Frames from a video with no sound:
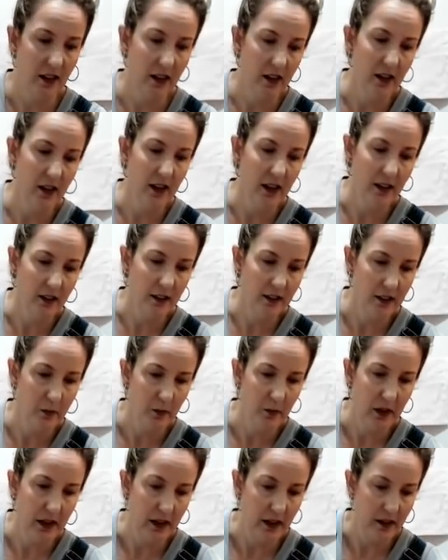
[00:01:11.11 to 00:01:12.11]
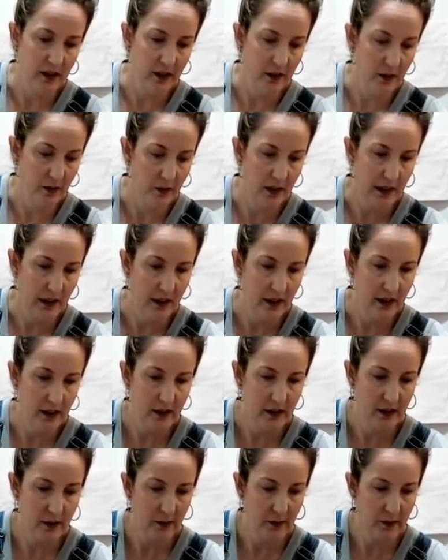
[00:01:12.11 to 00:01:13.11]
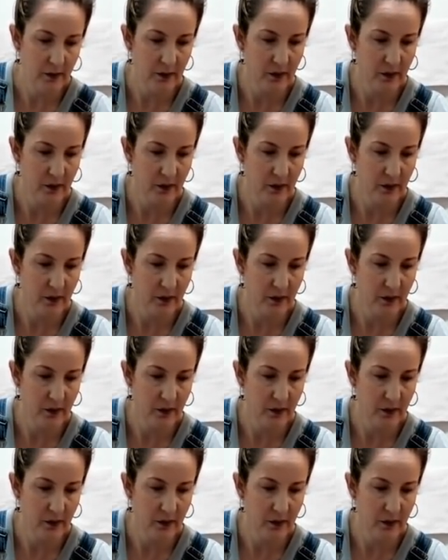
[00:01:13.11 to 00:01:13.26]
in it, but mine does.